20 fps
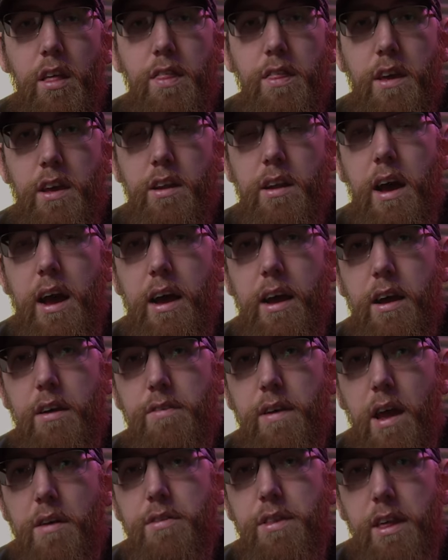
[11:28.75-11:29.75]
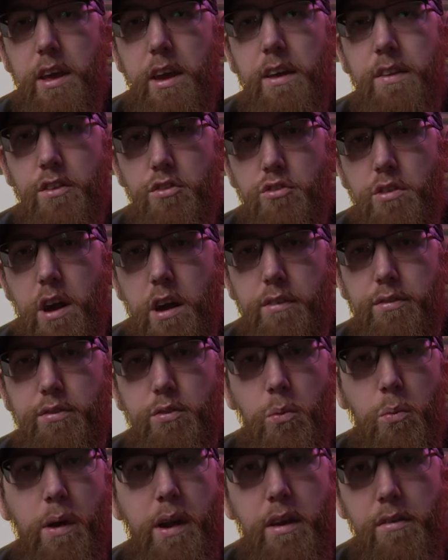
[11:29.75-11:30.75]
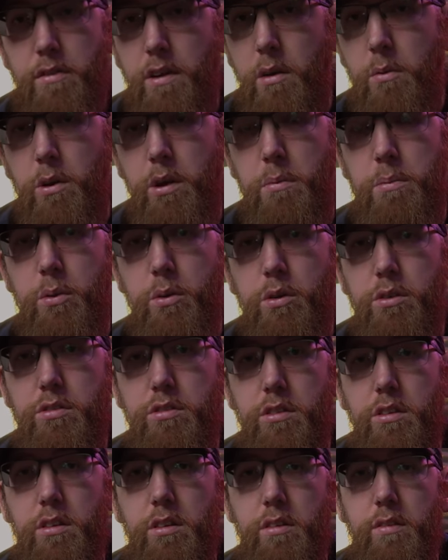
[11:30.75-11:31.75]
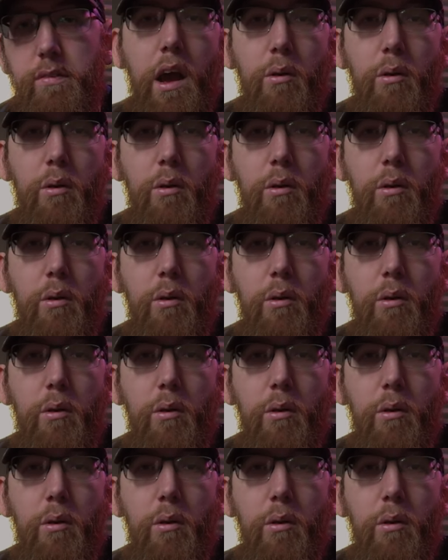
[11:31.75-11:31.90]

then I have everything in the drafts for whenever I want to post it.